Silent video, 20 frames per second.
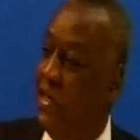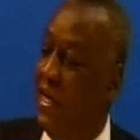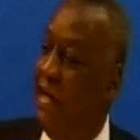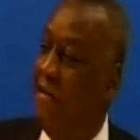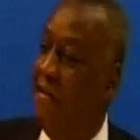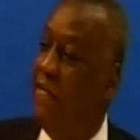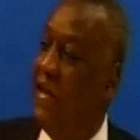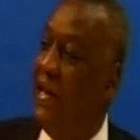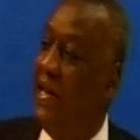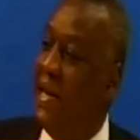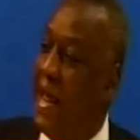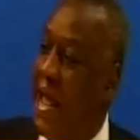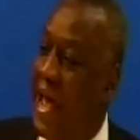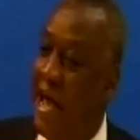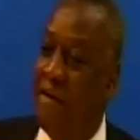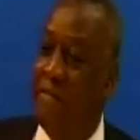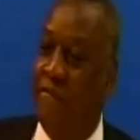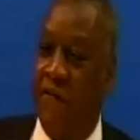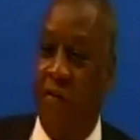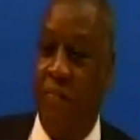even
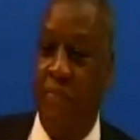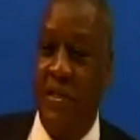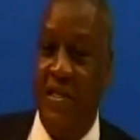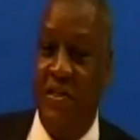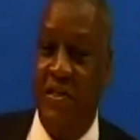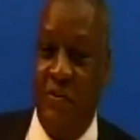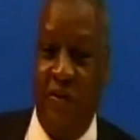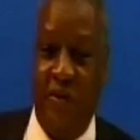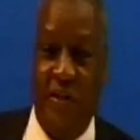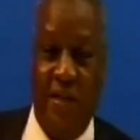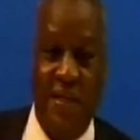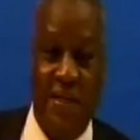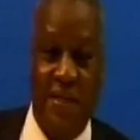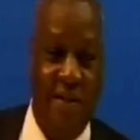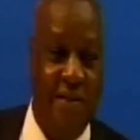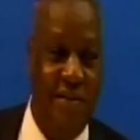learn from this toolkit